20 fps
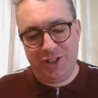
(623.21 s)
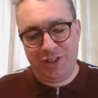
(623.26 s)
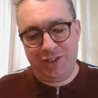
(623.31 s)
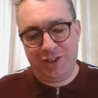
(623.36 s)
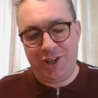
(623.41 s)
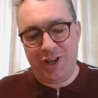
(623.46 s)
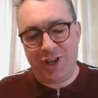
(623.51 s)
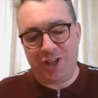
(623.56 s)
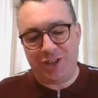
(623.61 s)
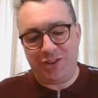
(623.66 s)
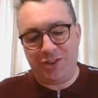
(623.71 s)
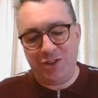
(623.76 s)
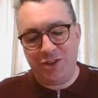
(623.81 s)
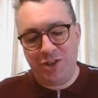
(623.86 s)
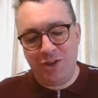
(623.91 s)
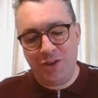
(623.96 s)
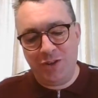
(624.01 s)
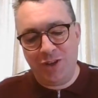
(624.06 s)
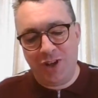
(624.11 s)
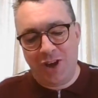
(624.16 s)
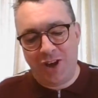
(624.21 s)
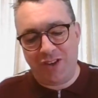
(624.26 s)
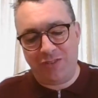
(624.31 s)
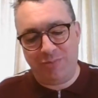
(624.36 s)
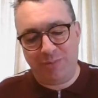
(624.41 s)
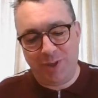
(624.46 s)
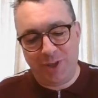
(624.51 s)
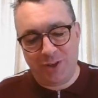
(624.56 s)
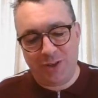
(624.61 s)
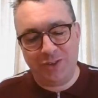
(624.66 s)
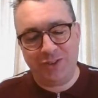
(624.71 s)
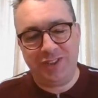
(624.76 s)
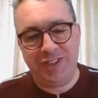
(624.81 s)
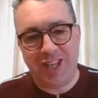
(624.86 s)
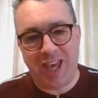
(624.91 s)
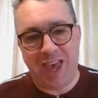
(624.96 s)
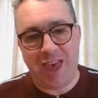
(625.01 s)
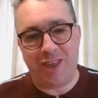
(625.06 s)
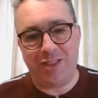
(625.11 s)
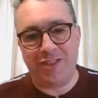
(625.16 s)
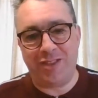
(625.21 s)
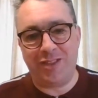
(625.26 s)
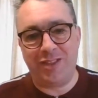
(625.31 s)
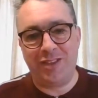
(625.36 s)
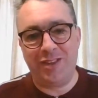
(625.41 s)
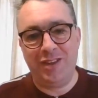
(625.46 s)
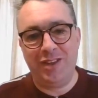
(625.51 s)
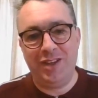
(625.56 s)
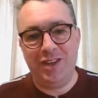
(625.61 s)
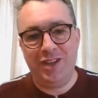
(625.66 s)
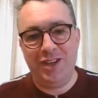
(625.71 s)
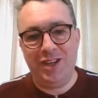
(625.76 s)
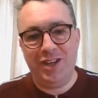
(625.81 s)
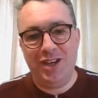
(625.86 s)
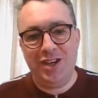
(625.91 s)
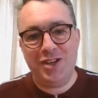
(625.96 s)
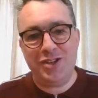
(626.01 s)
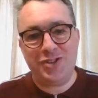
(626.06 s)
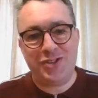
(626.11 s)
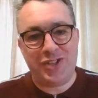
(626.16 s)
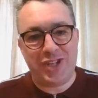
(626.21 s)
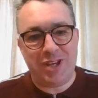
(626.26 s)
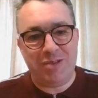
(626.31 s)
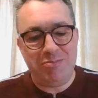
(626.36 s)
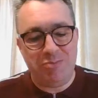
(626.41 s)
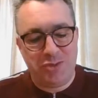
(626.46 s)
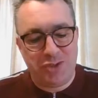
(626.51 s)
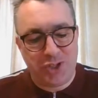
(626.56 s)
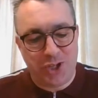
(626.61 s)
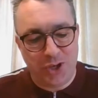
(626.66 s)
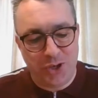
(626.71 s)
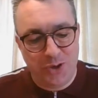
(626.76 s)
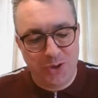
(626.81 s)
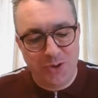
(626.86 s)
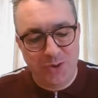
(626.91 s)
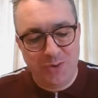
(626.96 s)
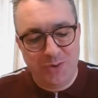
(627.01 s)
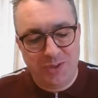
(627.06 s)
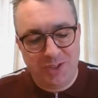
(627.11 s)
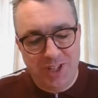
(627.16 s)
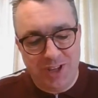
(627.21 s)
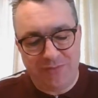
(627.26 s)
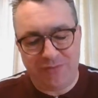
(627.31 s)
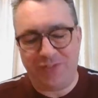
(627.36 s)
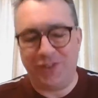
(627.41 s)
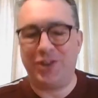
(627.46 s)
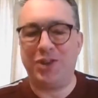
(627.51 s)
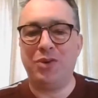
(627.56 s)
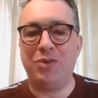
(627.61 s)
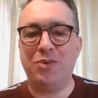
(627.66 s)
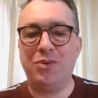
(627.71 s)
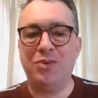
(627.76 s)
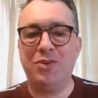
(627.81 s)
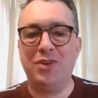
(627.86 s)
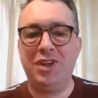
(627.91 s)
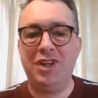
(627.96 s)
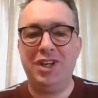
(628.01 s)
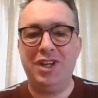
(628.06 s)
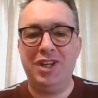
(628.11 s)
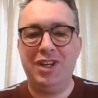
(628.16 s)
like the new life beyond death, seem too difficult